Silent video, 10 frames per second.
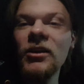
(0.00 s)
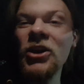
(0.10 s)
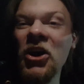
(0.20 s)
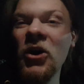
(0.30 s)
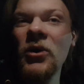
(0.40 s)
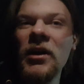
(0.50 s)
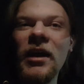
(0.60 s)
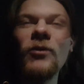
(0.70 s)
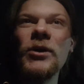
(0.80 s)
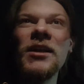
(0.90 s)

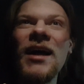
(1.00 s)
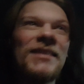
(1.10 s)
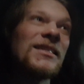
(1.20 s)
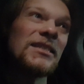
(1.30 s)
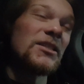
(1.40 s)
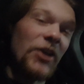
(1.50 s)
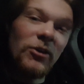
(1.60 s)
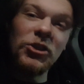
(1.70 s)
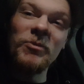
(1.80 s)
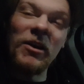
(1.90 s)
and realize that this has
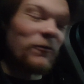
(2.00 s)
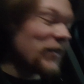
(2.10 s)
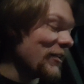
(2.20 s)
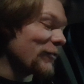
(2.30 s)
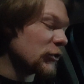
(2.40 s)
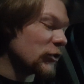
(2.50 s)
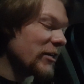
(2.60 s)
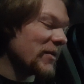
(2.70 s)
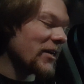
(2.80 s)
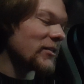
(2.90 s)
all just been a fever
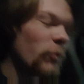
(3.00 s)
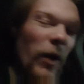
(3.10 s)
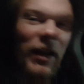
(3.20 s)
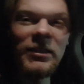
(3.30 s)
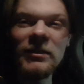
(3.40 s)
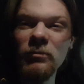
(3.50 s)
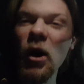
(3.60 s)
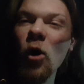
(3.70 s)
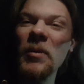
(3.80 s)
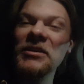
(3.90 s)
dream, because when is
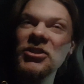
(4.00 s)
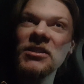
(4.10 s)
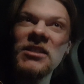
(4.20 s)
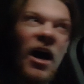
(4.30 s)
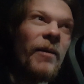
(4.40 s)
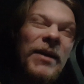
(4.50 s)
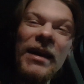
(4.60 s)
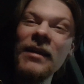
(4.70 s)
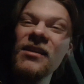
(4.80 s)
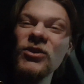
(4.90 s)
Bowman just
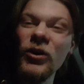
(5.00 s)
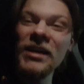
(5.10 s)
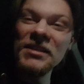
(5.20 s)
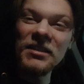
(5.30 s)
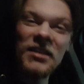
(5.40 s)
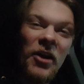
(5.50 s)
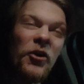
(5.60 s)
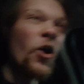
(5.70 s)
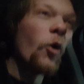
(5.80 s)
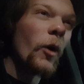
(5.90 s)
dominating these races? I
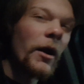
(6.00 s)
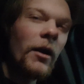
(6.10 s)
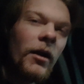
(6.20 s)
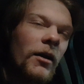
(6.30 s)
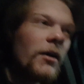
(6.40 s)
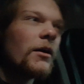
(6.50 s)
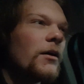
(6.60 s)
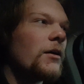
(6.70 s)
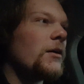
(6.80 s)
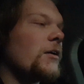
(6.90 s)
don't know.
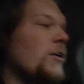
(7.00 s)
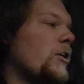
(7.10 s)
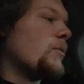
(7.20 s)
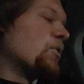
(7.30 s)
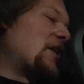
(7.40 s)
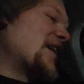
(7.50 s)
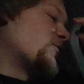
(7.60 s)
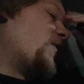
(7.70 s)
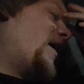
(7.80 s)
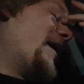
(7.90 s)
But
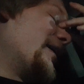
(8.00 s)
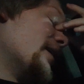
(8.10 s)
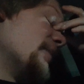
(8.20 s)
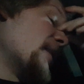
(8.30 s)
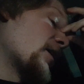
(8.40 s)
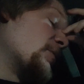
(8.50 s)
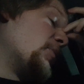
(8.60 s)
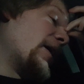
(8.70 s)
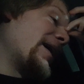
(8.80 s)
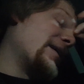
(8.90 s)
that's fine. I'm not
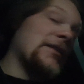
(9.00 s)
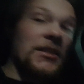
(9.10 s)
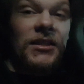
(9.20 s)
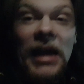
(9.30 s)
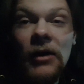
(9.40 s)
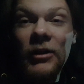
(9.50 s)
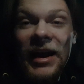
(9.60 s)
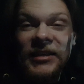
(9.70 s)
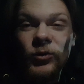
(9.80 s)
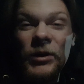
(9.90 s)
complaining. This is how
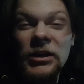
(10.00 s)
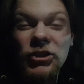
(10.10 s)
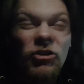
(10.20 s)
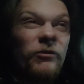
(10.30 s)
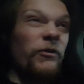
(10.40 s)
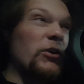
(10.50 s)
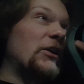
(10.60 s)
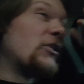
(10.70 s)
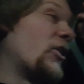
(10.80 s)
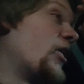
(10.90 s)
last week should have
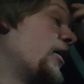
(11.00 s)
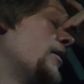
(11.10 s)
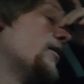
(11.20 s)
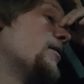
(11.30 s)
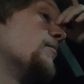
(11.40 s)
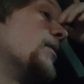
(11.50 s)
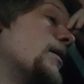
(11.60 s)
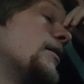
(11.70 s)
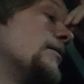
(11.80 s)
fucking gone. But,